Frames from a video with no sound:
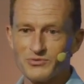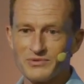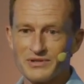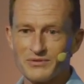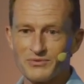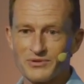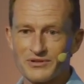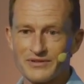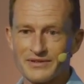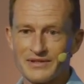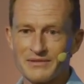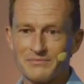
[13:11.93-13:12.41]
We
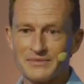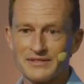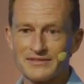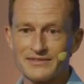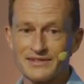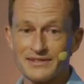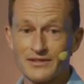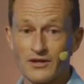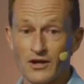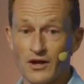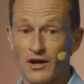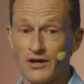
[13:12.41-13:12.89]
were
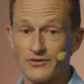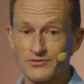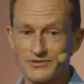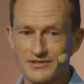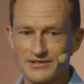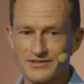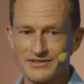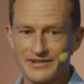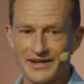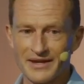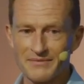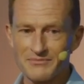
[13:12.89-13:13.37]
emitting
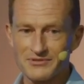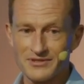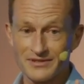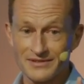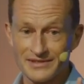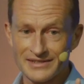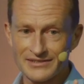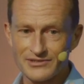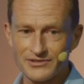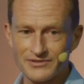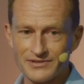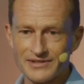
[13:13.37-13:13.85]
100 times,
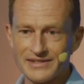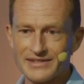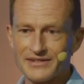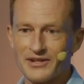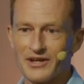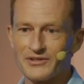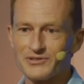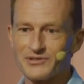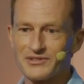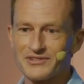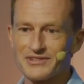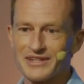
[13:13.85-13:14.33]
literally
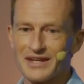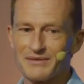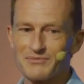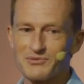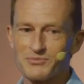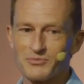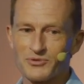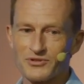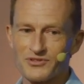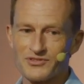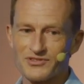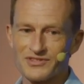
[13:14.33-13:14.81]
100
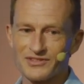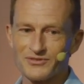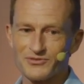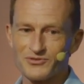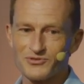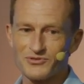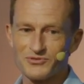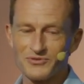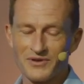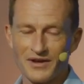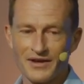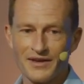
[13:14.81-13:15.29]
times more
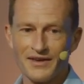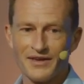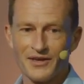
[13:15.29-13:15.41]
CO2.